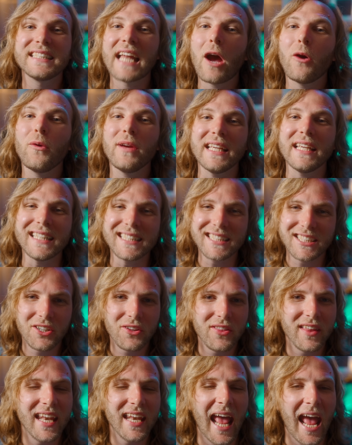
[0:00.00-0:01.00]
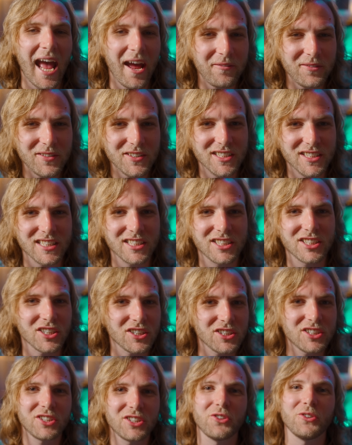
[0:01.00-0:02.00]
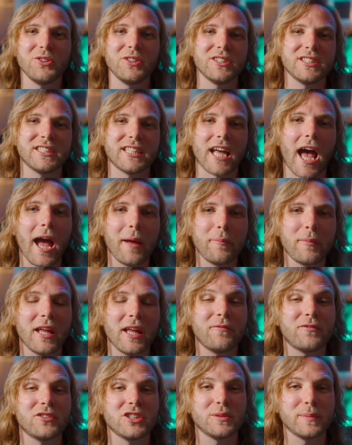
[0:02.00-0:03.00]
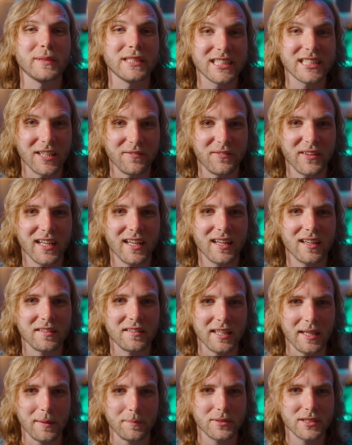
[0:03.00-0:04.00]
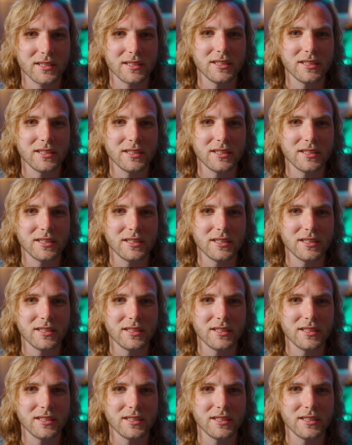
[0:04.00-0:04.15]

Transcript: now easier than ever to search through your timeline for specific clips.